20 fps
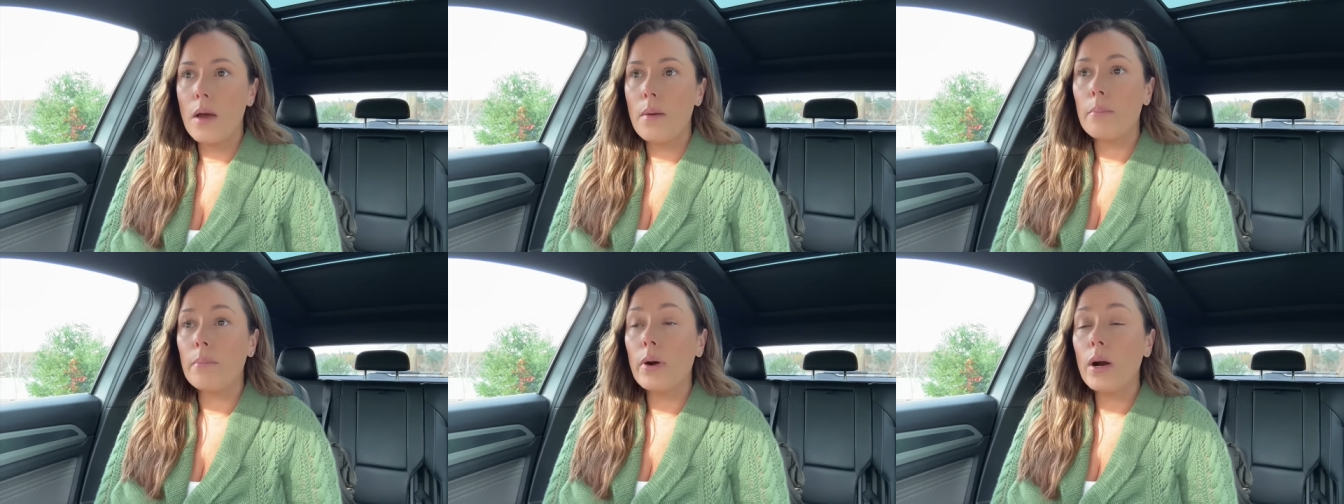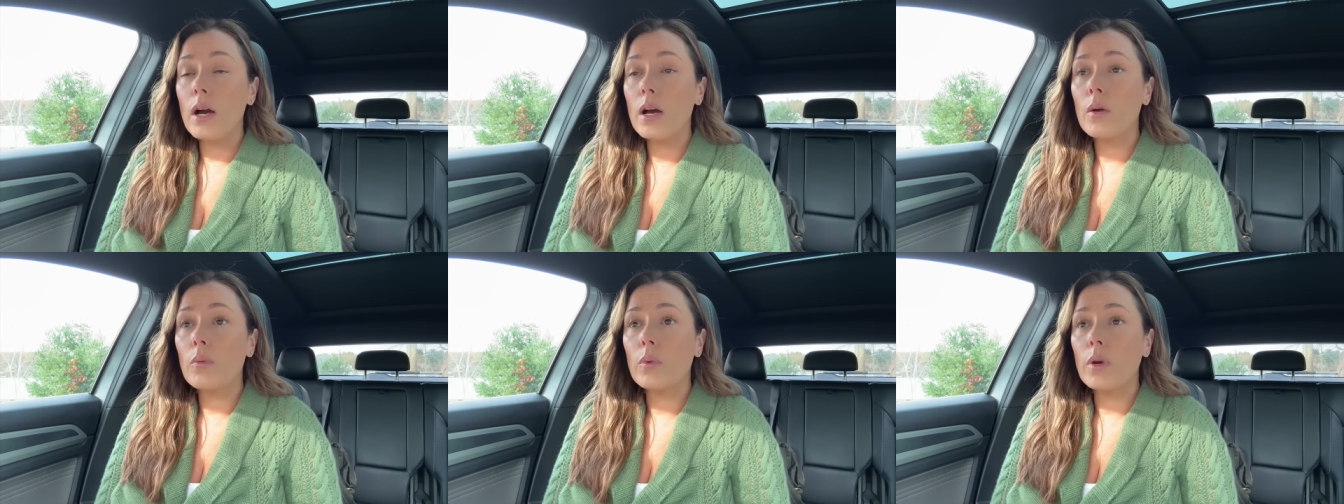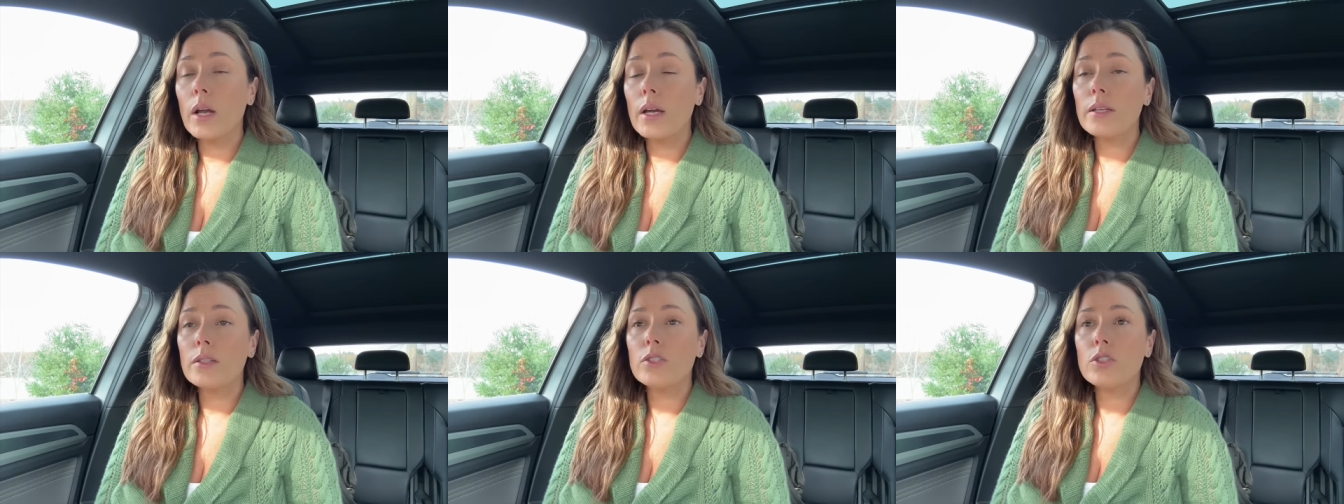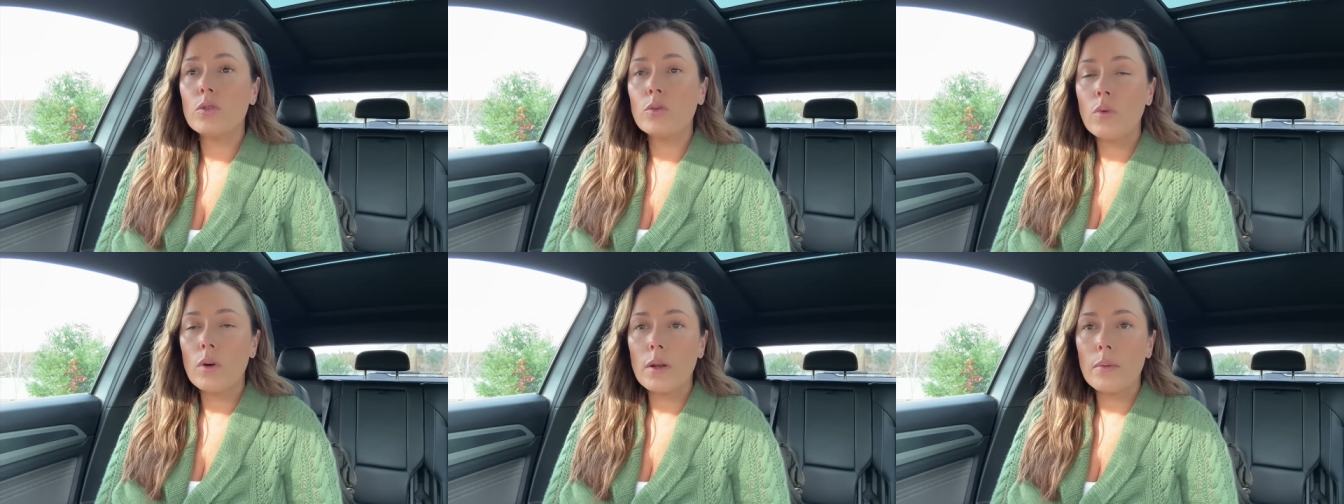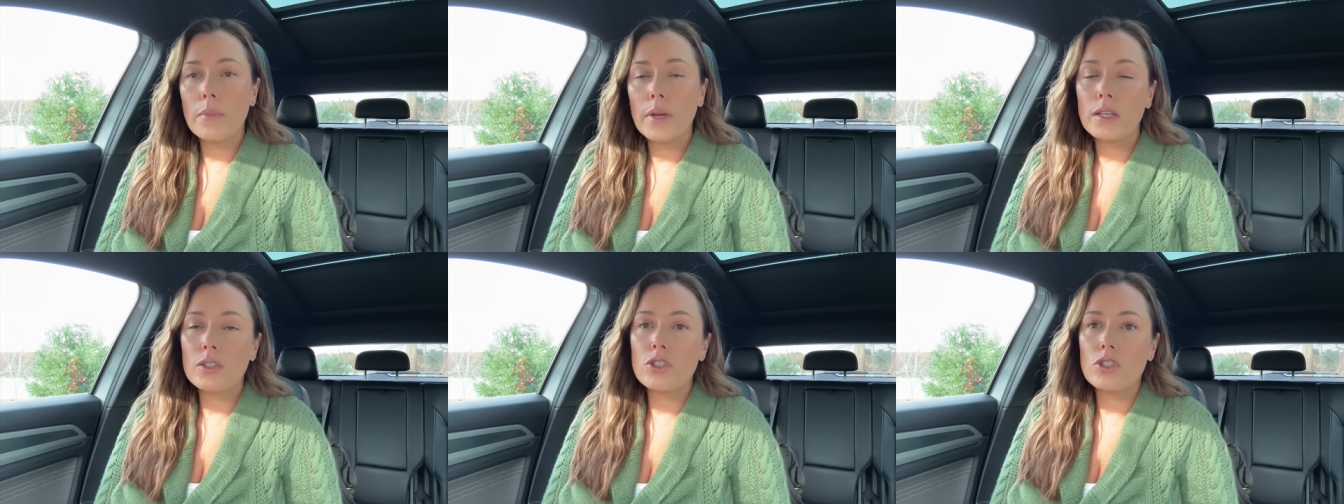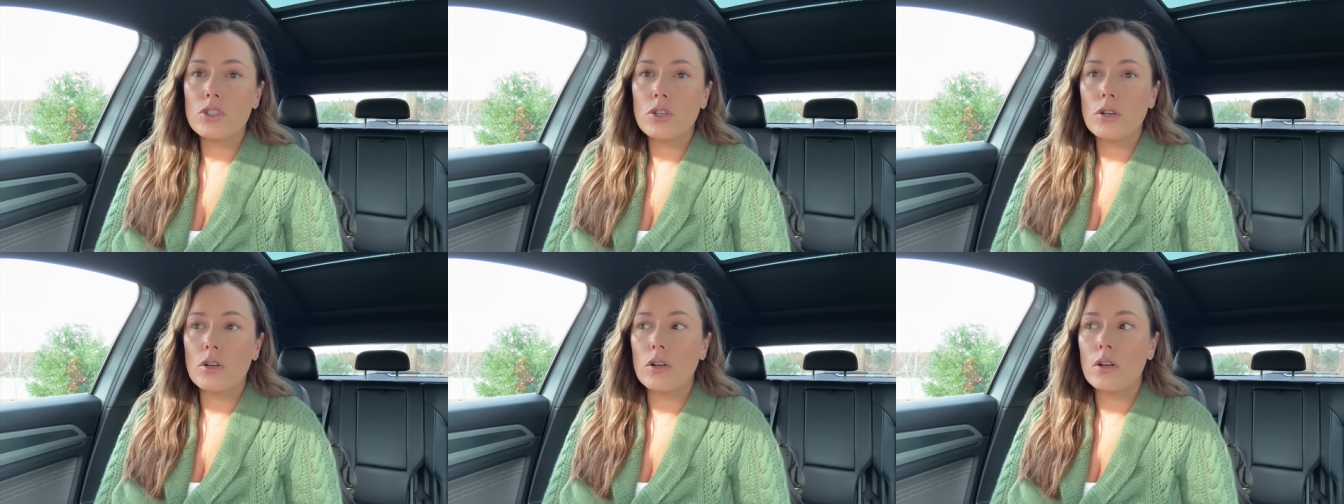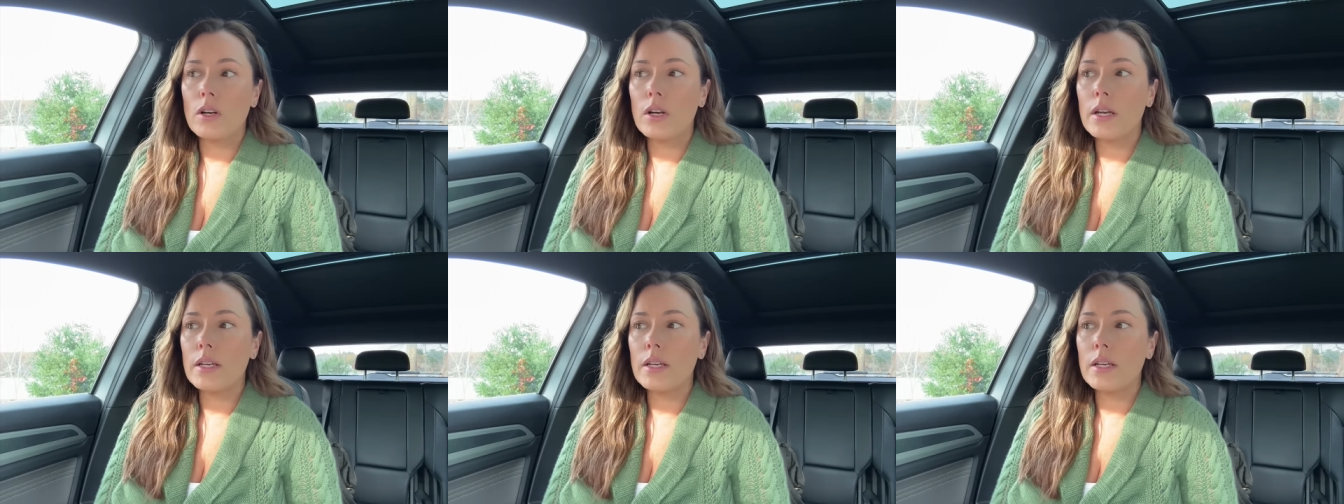But what I do want to make sure